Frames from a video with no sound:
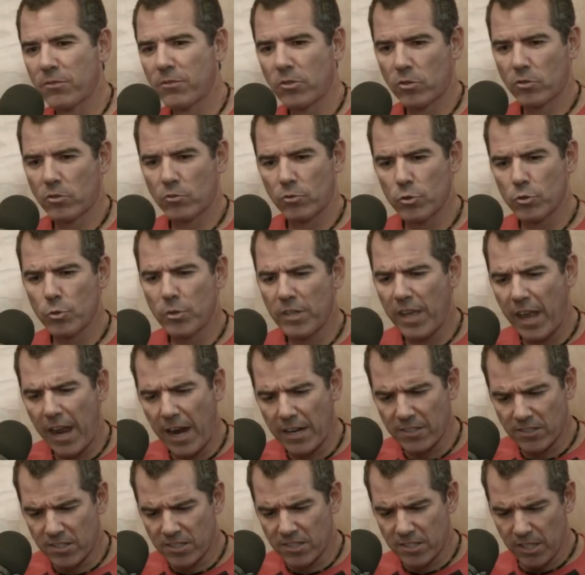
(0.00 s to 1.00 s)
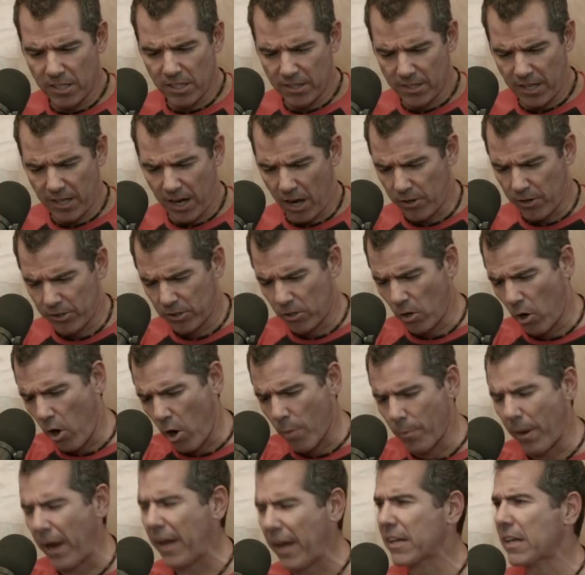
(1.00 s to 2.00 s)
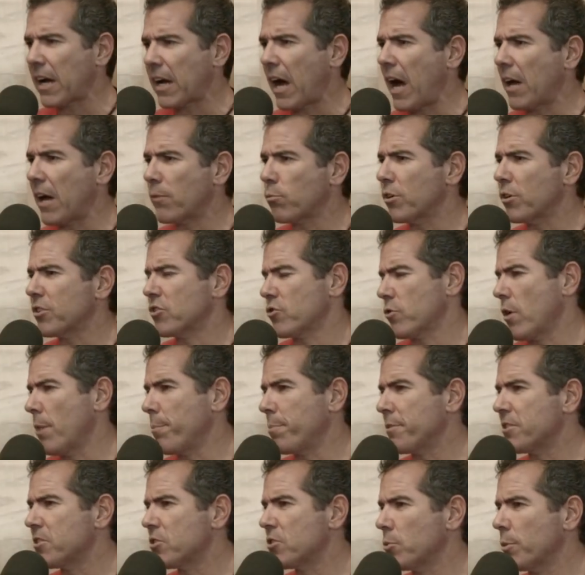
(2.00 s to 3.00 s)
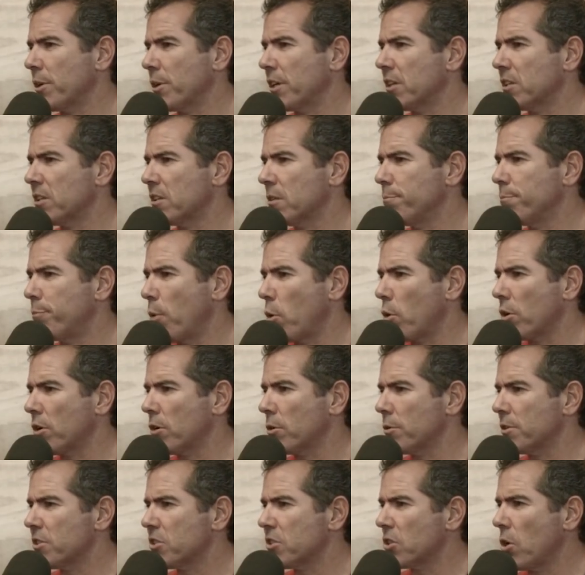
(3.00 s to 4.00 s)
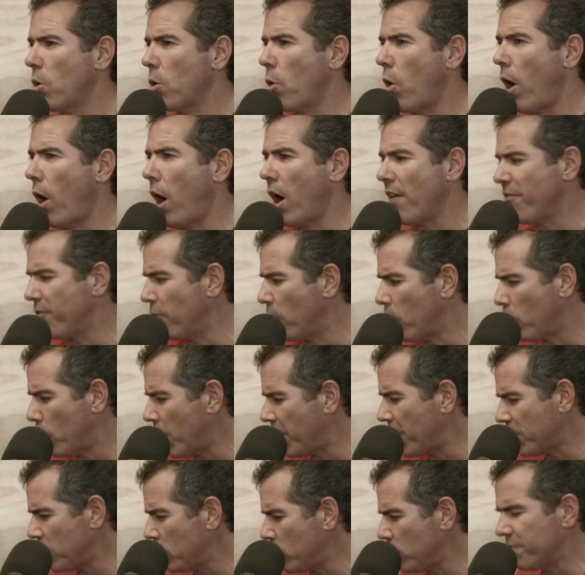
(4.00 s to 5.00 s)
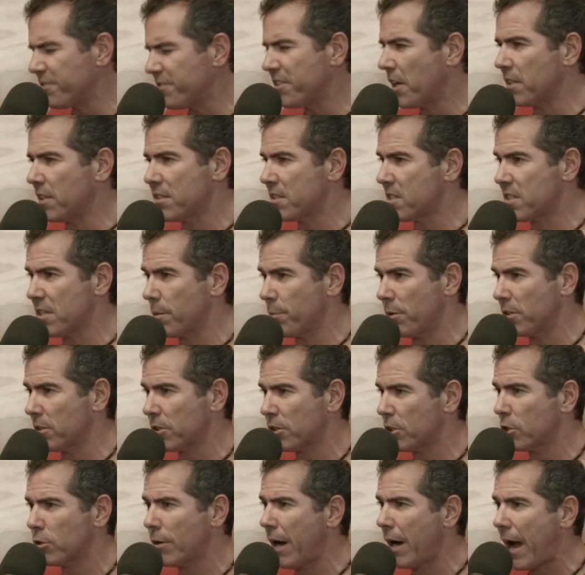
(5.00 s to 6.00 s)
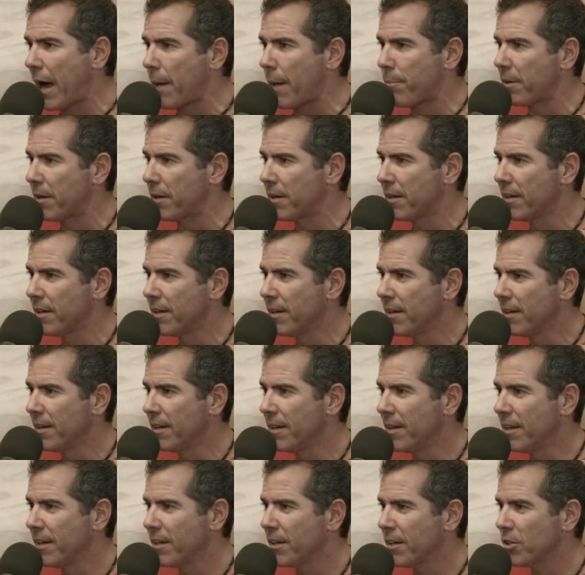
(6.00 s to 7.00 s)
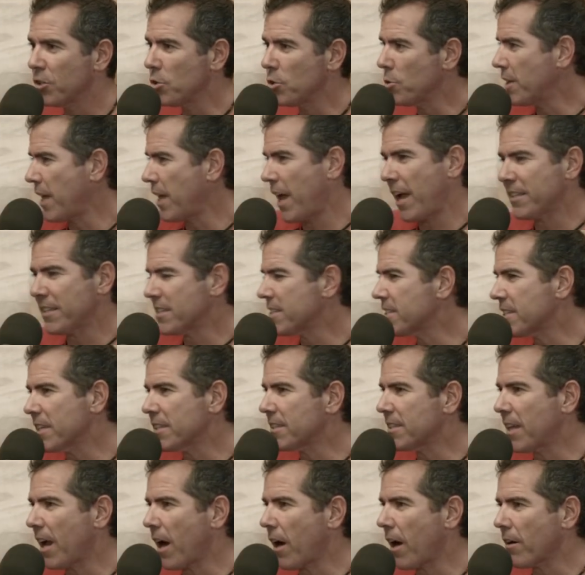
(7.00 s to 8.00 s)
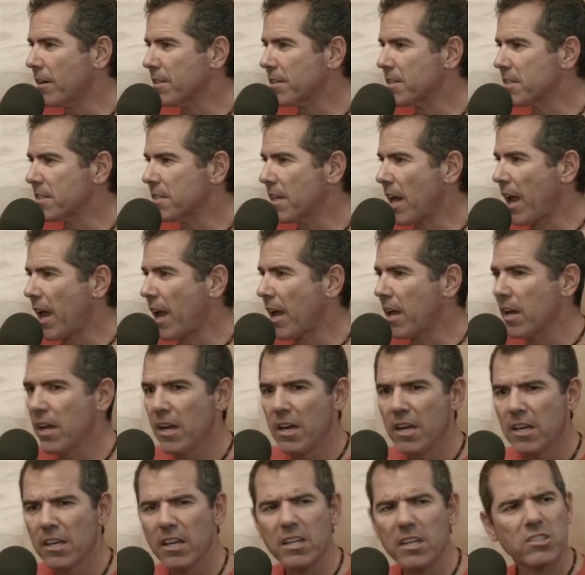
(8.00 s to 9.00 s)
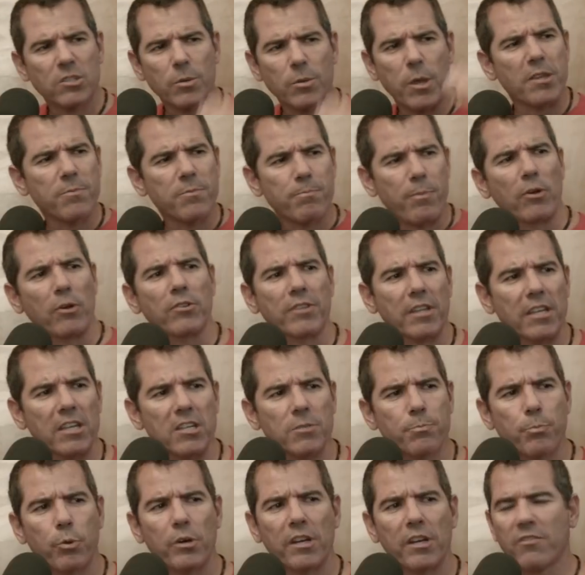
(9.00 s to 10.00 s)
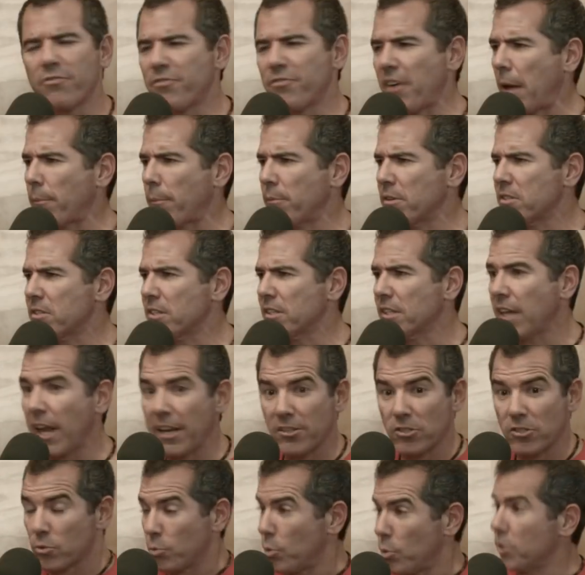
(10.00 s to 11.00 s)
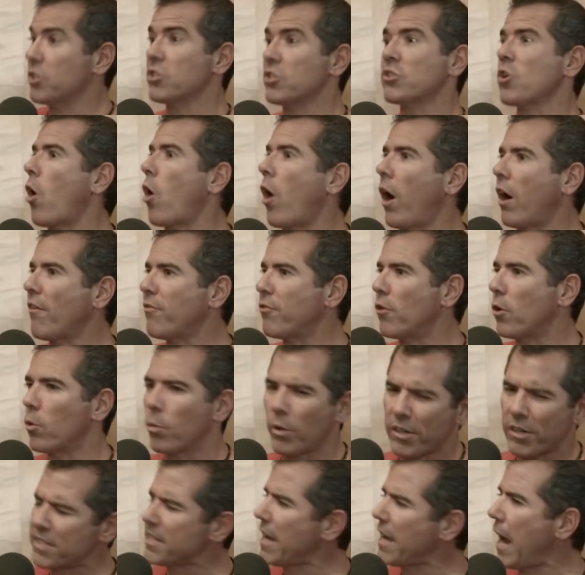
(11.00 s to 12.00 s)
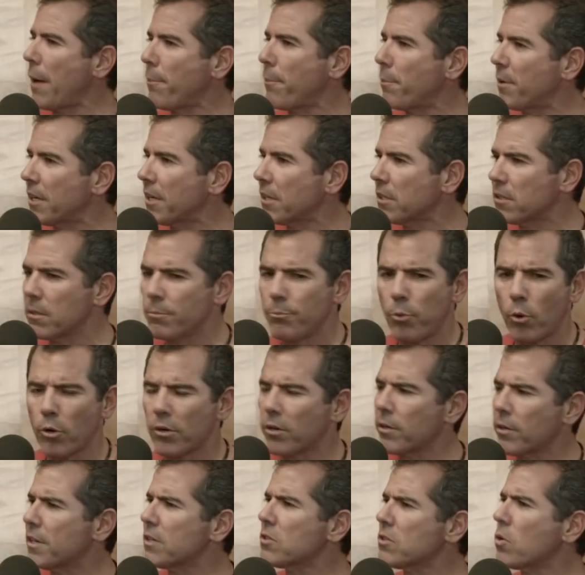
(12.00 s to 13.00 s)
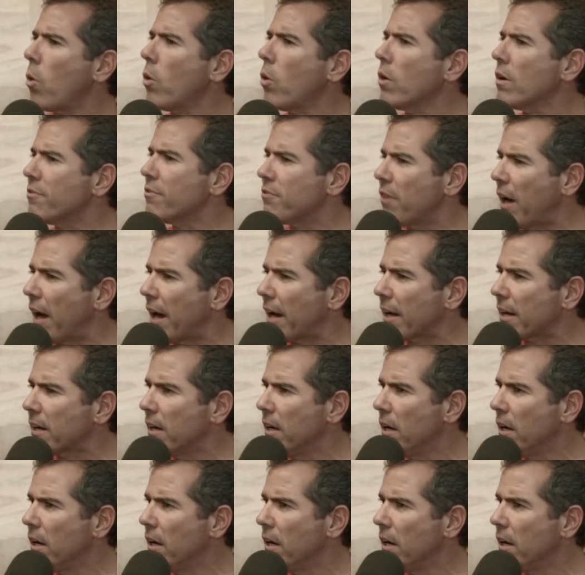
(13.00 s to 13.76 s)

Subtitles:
You can't sit there and go, oh my God, what Trump is doing at the border is so awful, when you've done similar crap. You can't sit there and say he's putting families in cages, which is awful. What is happening at the border is horrifying.